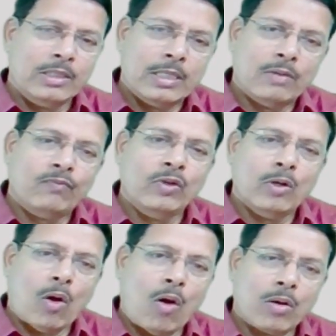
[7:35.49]
Jump
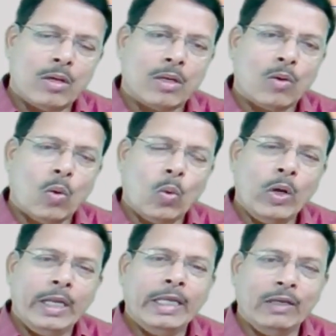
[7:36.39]
will occur
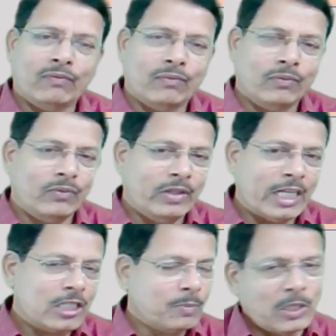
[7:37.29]
only if
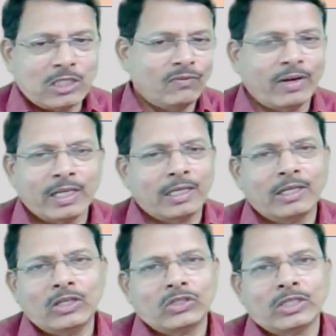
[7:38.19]
that specified
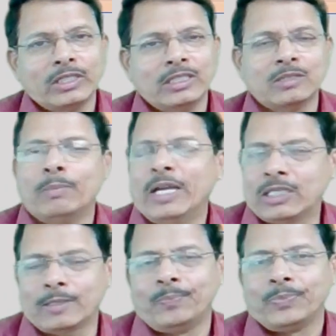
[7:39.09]
condition is
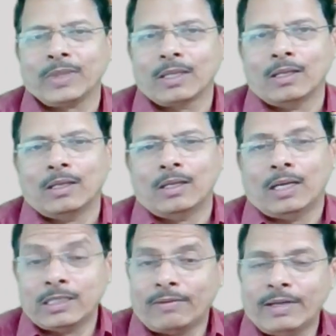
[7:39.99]
met.
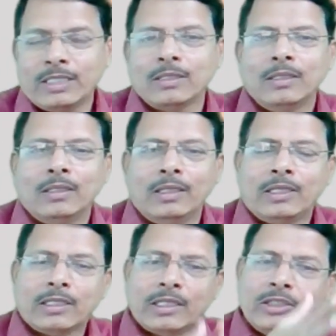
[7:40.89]
Otherwise,
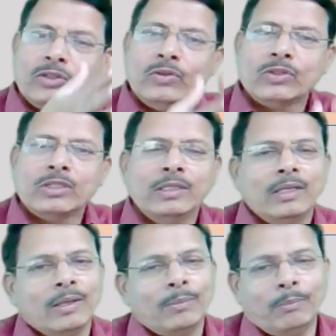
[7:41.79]
it continues the
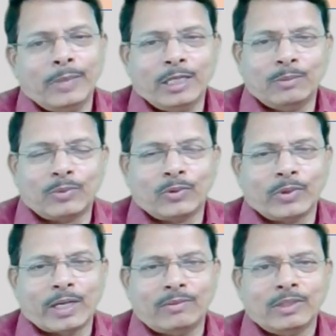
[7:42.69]
main
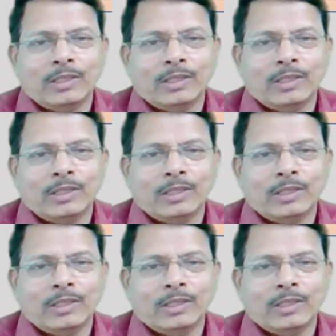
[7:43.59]
program.